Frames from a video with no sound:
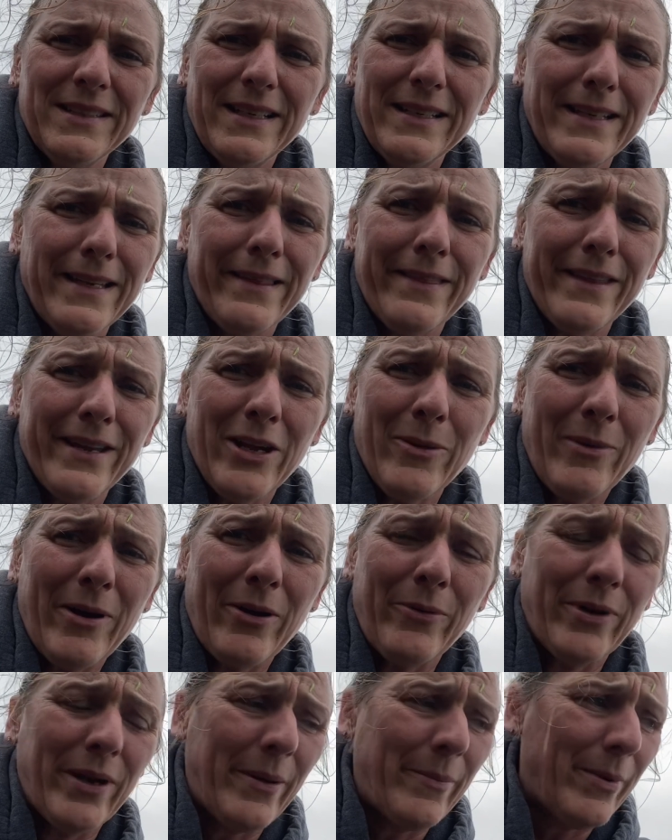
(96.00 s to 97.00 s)
I didn't think about
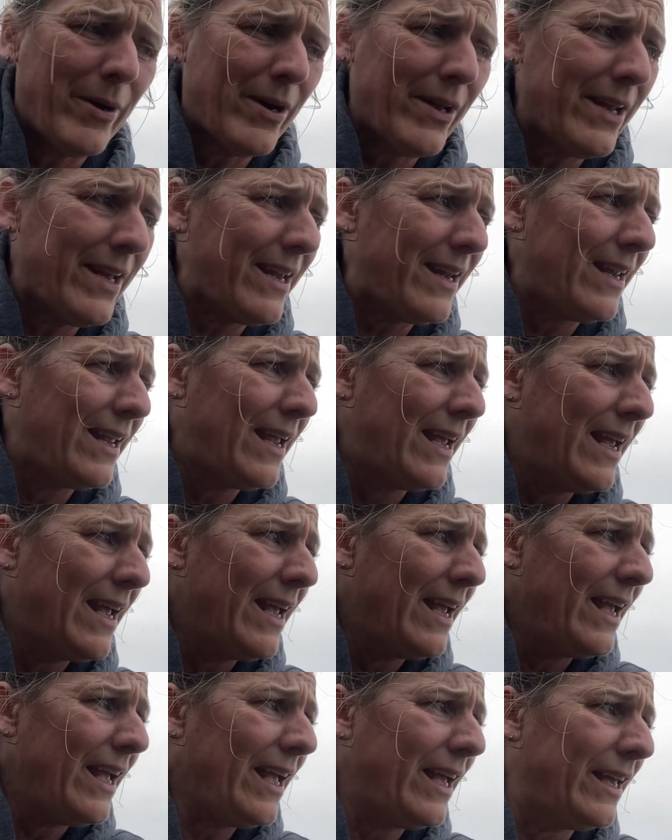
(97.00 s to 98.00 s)
when I bought it.
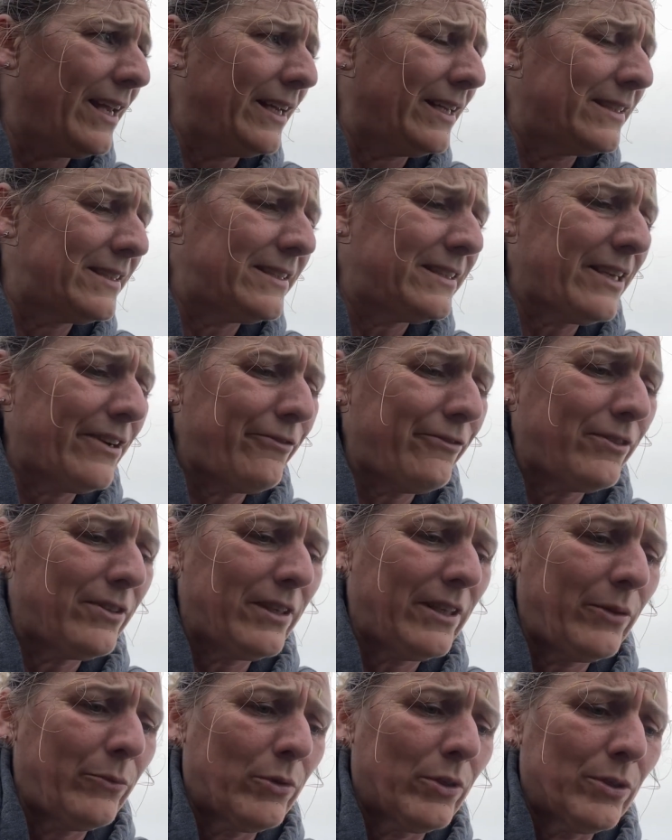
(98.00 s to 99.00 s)
And it's
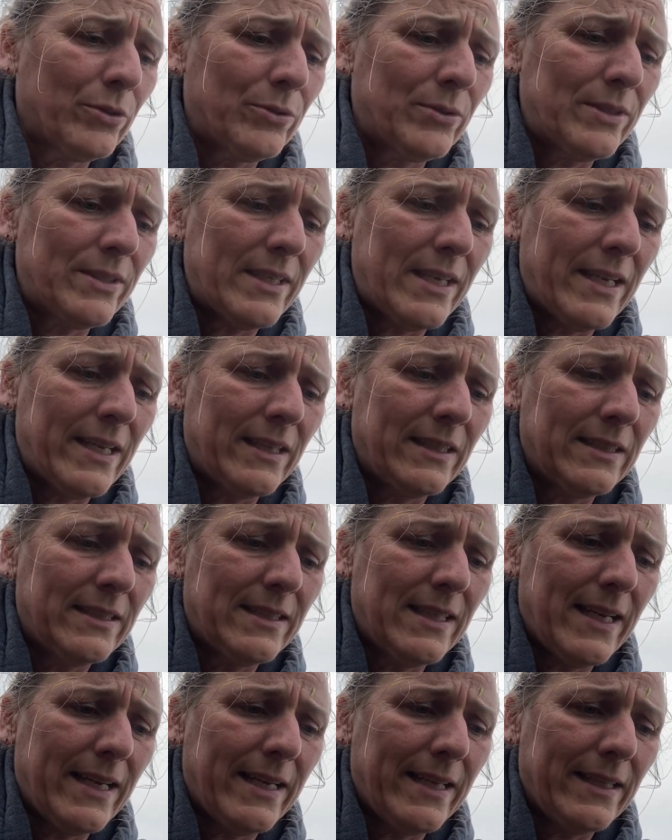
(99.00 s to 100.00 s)
definitely one of those things
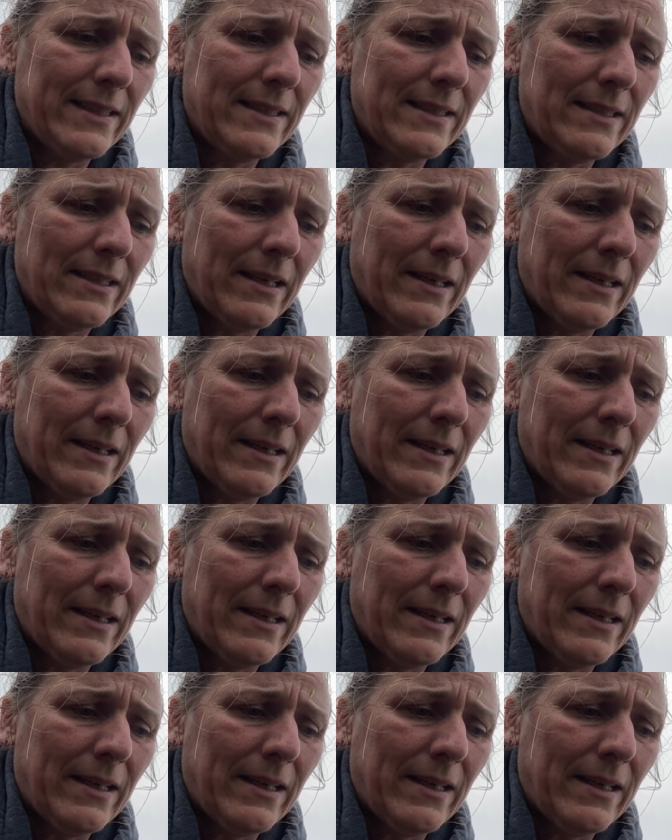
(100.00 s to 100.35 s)
that,